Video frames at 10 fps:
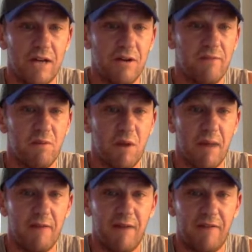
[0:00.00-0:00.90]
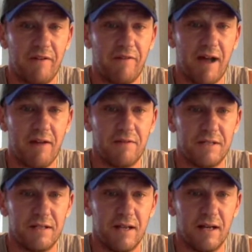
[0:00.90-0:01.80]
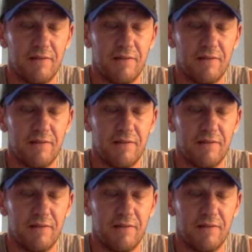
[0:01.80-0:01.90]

I do have him in one of my 555s